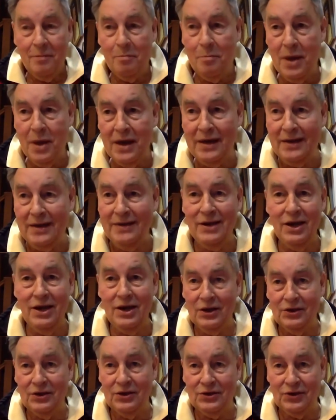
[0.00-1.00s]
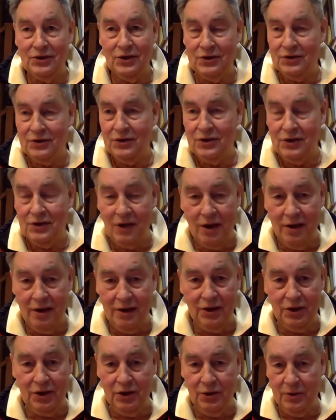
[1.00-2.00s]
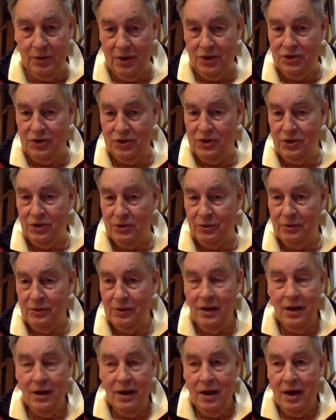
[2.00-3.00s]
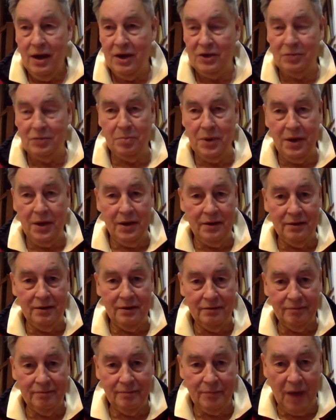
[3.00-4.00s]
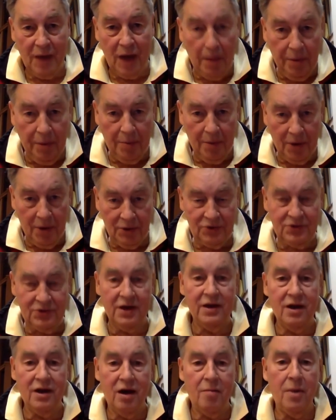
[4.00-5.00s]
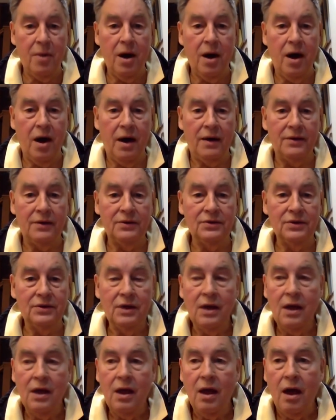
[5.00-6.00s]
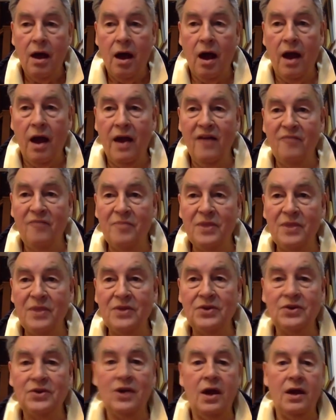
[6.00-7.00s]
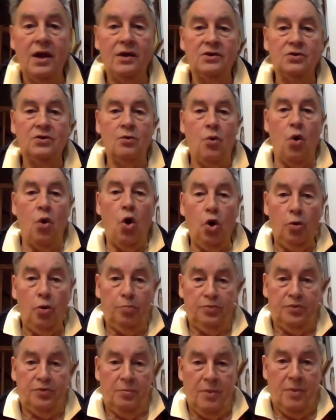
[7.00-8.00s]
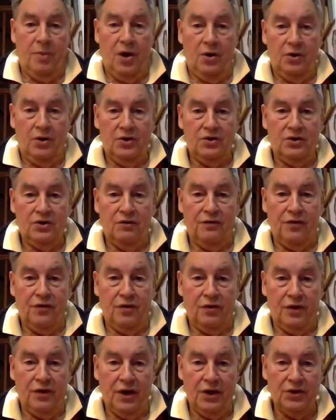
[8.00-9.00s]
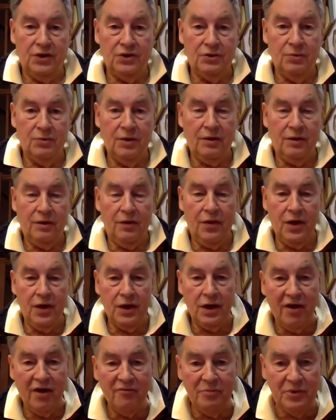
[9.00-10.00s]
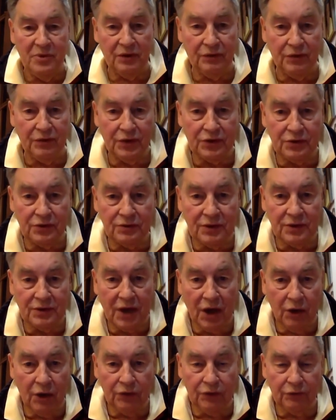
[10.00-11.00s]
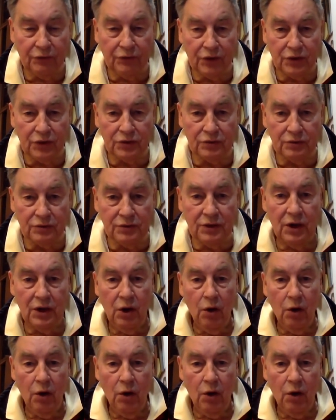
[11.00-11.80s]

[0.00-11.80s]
many years since this IQ issue has been uppermost in our minds, I have been saying to all promoters of fluoridation, whether they're government officials, health officials,